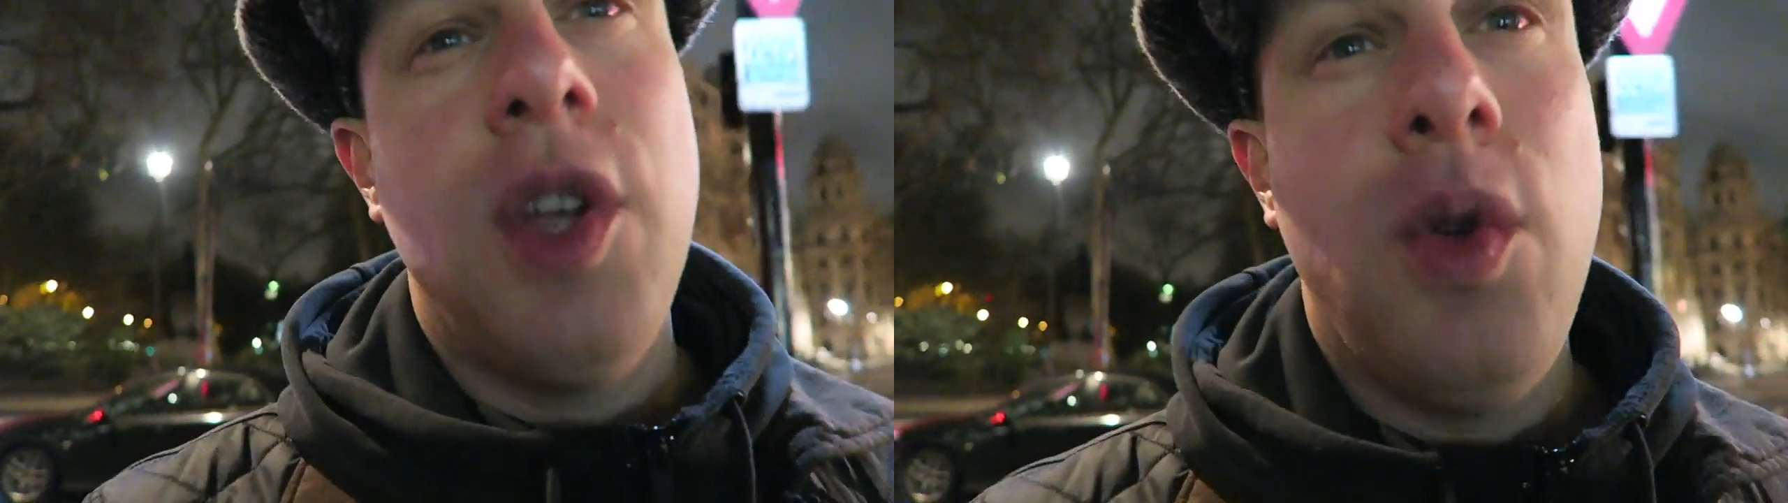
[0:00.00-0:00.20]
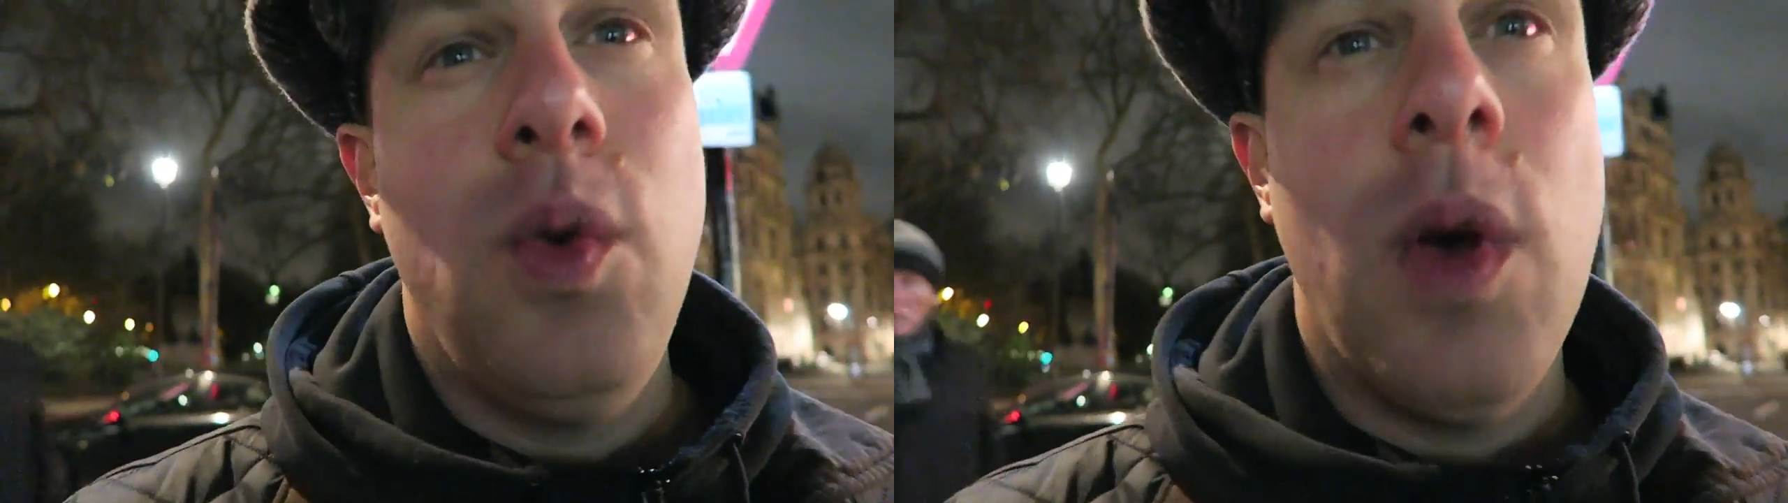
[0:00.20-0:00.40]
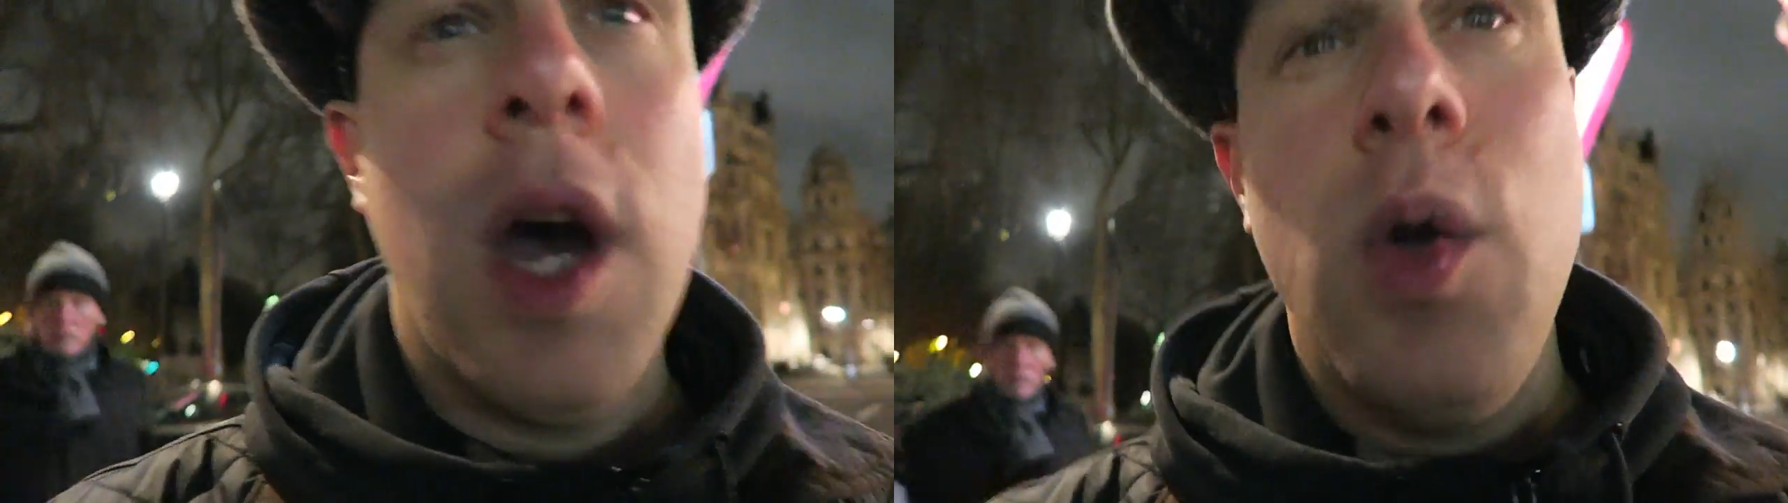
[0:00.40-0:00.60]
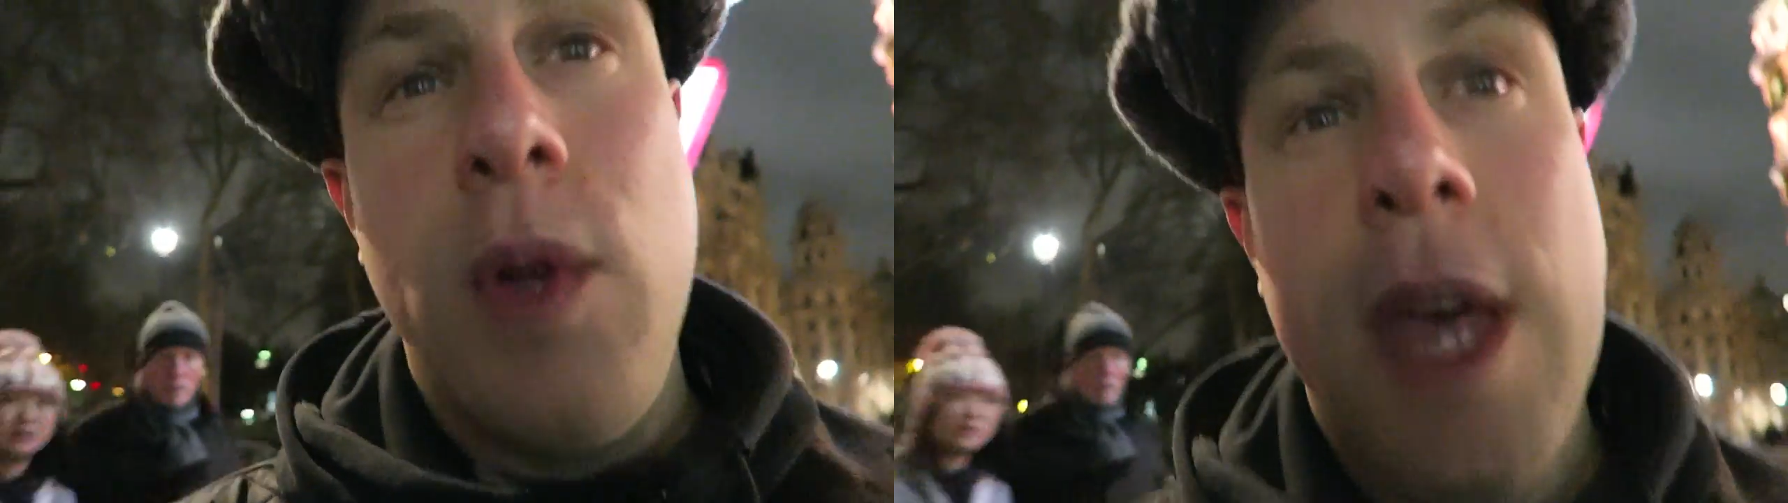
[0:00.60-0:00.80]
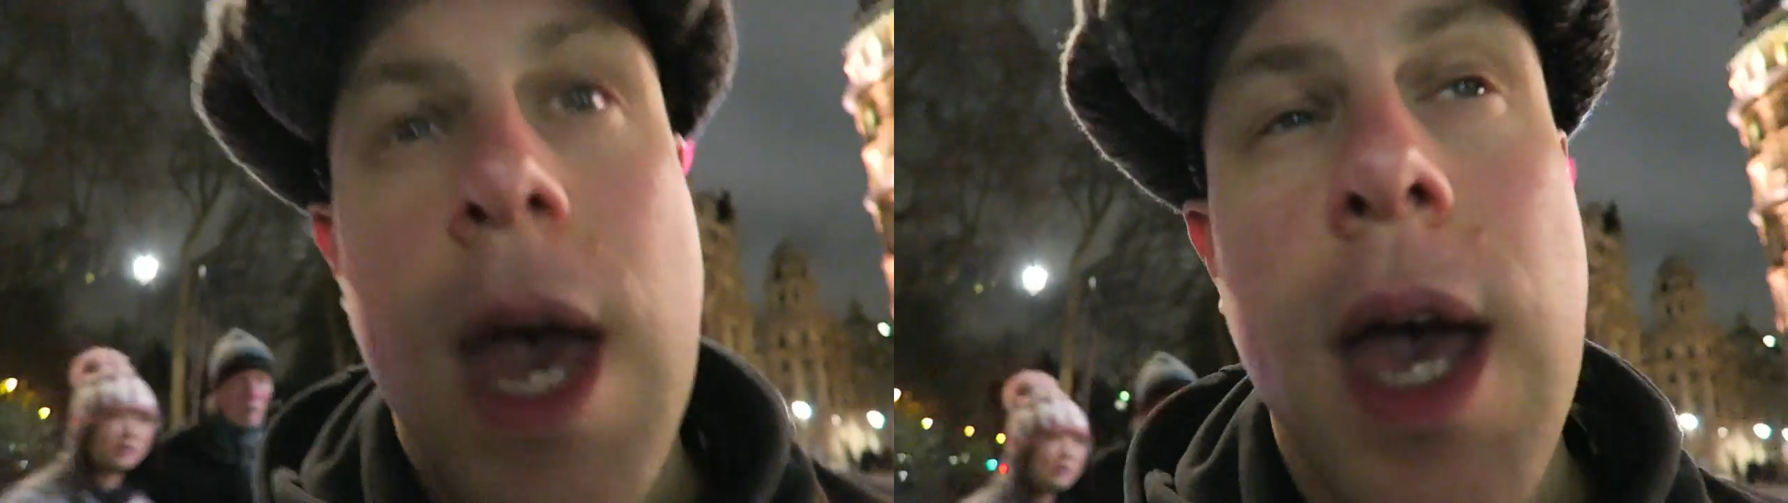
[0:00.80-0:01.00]
do
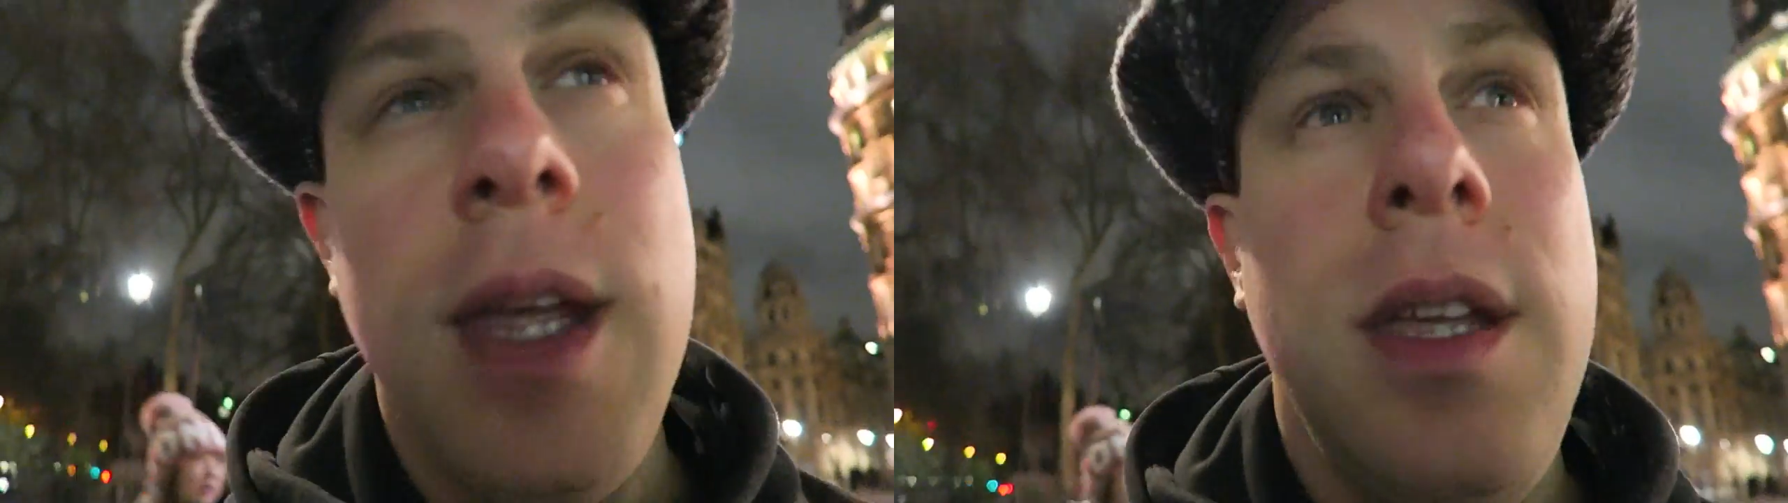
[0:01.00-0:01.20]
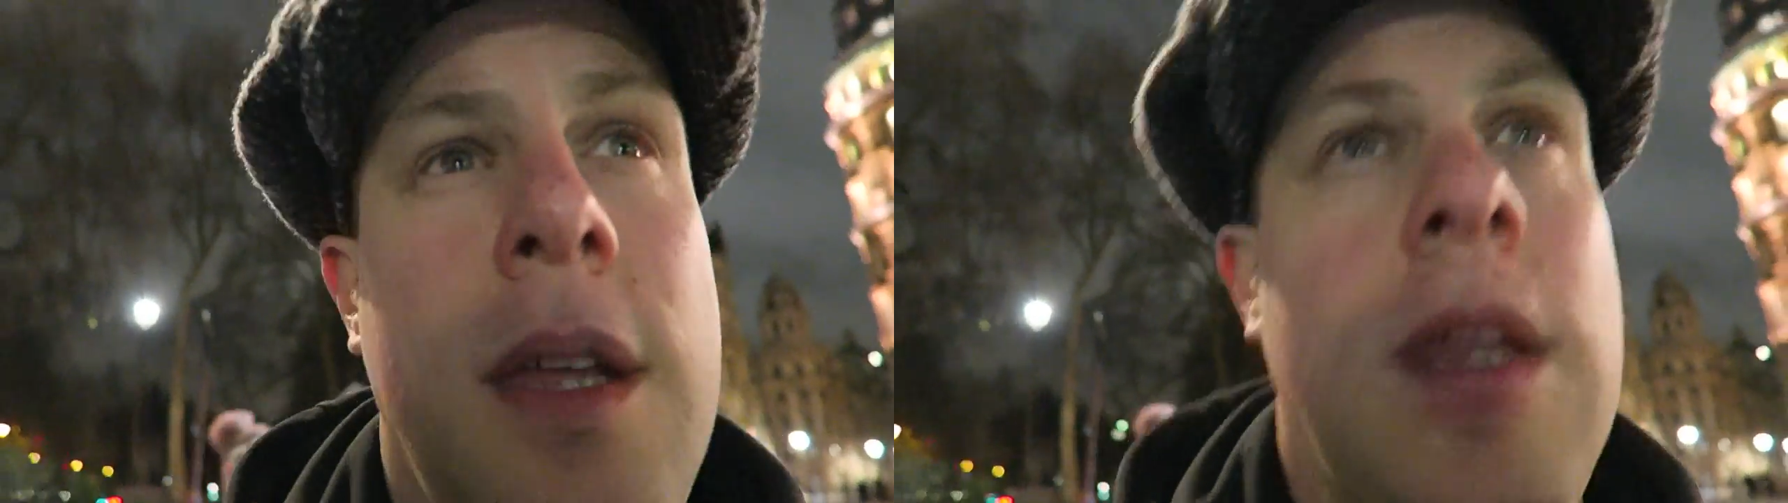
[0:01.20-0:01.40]
okay